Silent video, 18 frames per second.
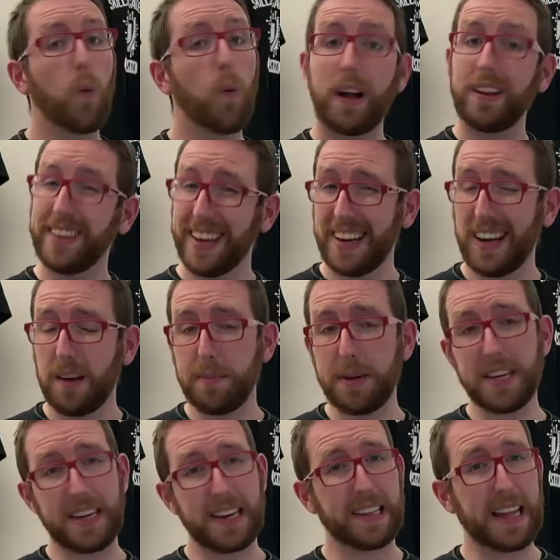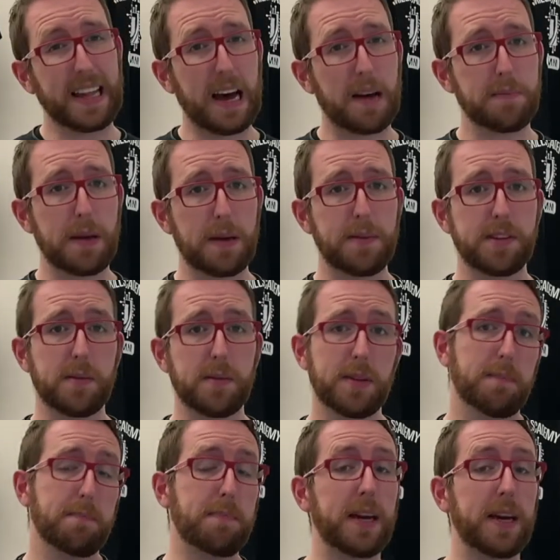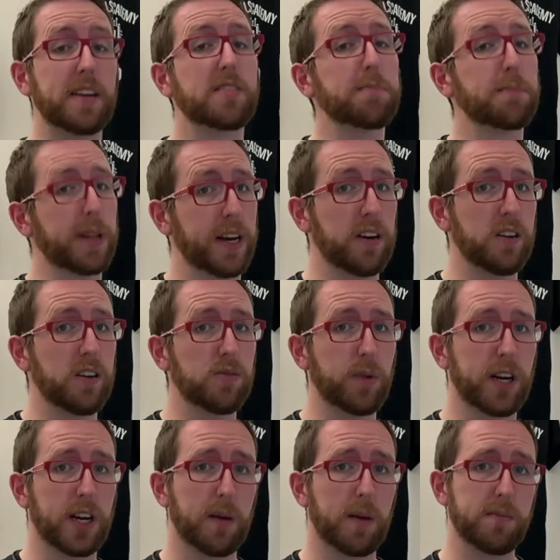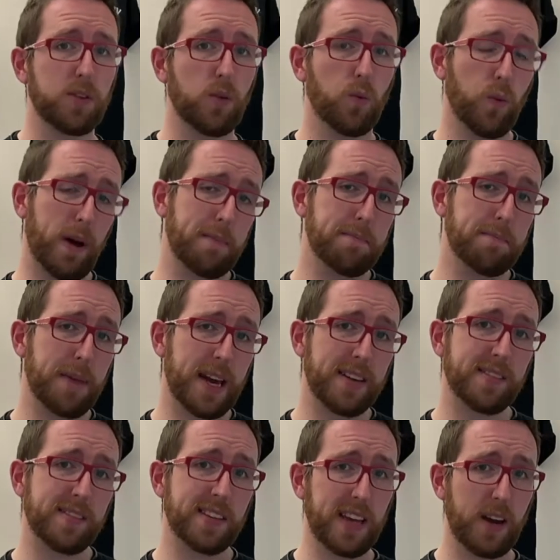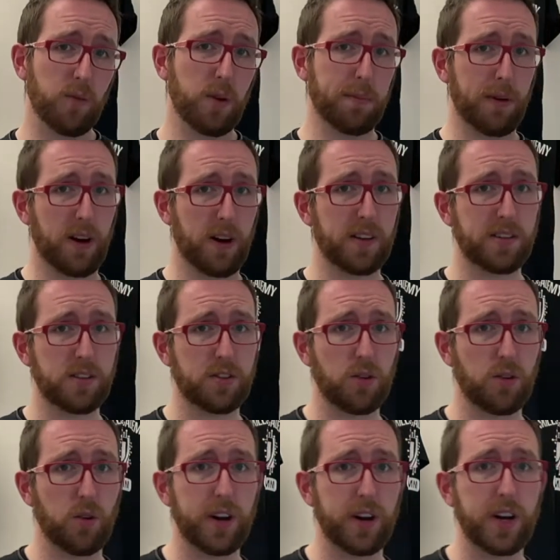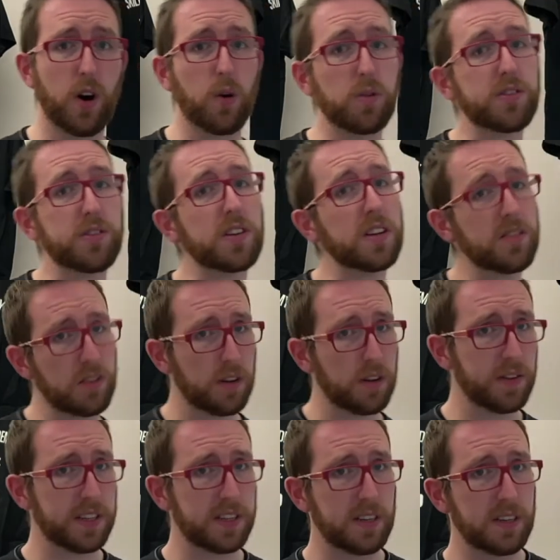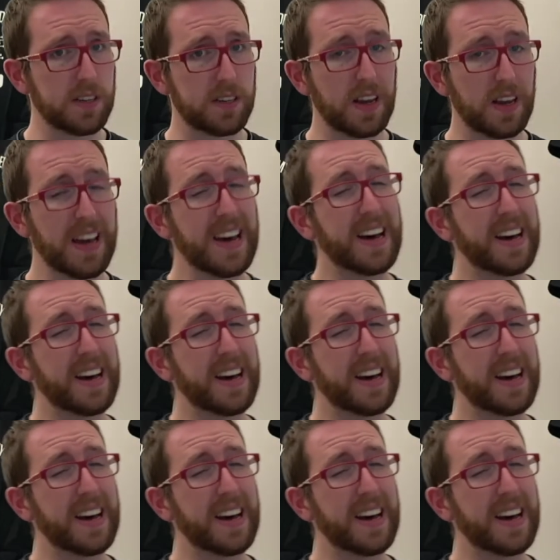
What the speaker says: While GitHub and GitLab may be some of the biggest players when it comes to web-based Git repository hosting services,